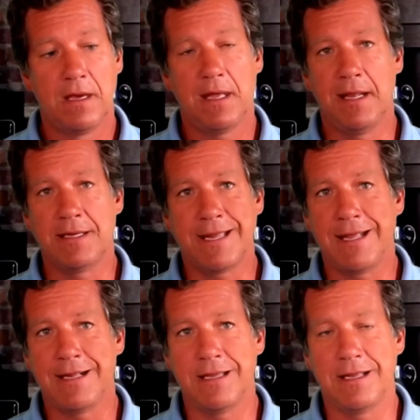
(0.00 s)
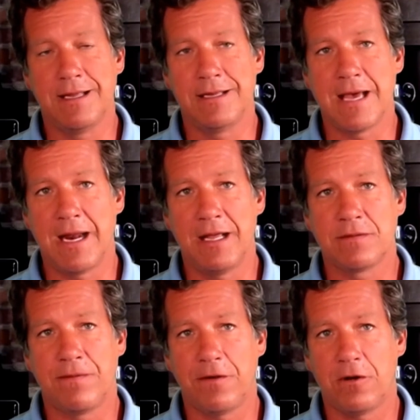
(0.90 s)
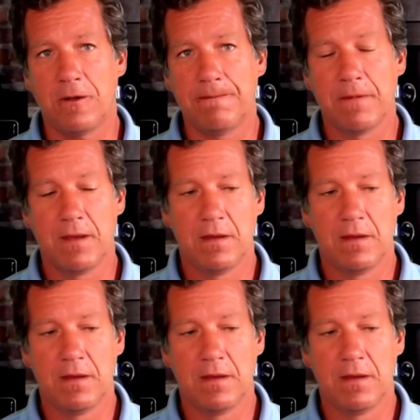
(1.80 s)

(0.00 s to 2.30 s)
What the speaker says: And is that his fault?